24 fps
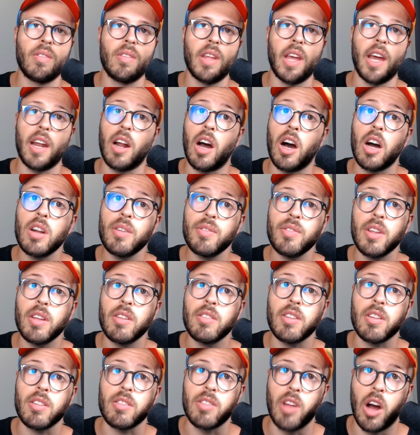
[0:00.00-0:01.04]
and all of this
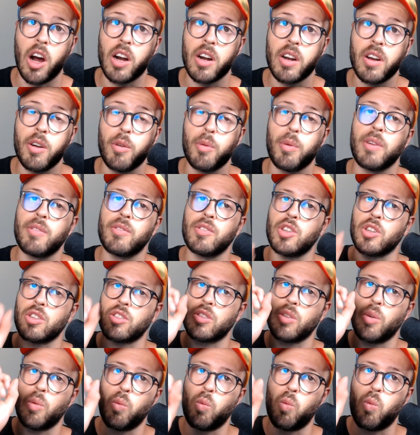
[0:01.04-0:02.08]
is done with just
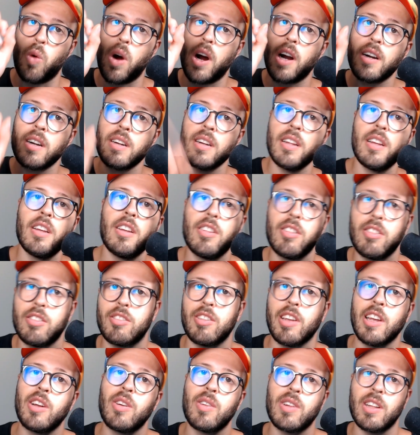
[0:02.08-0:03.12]
one
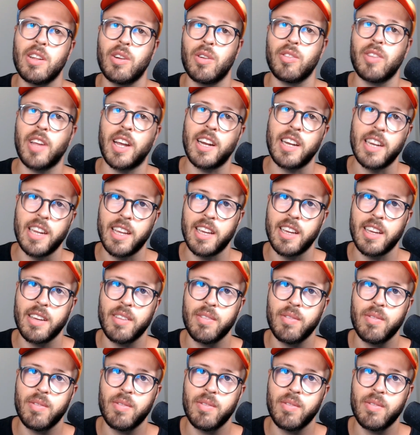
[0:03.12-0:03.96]
single little technique.